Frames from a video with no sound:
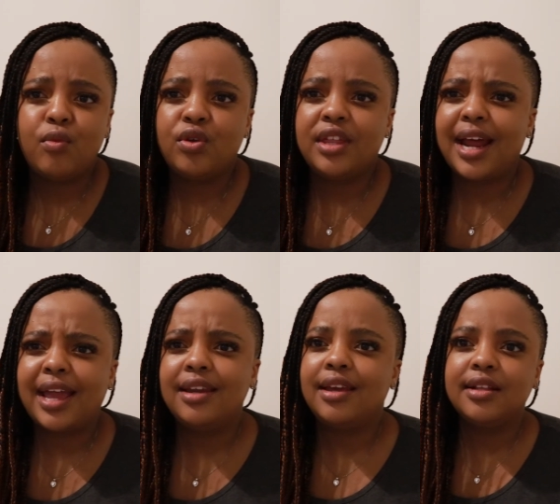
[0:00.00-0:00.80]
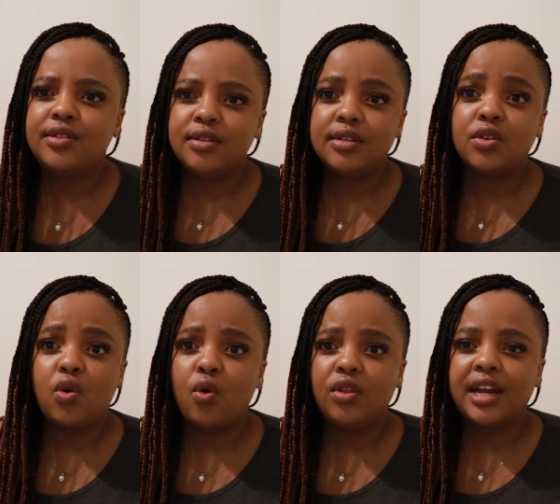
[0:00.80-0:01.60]
or that I can get to this
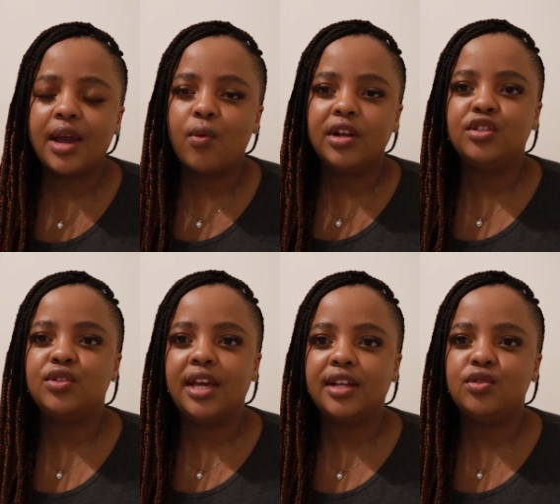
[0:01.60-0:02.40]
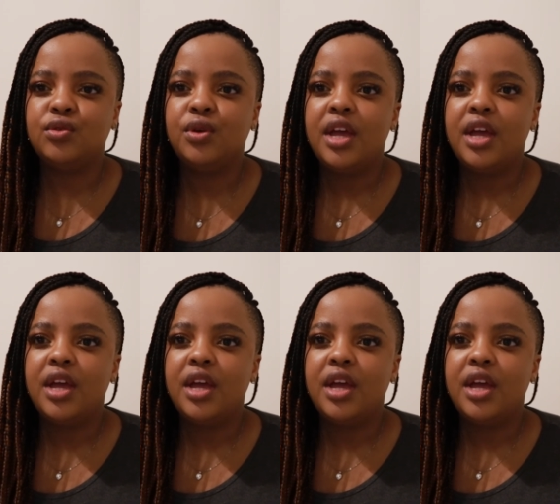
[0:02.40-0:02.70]
goal that I want to get to.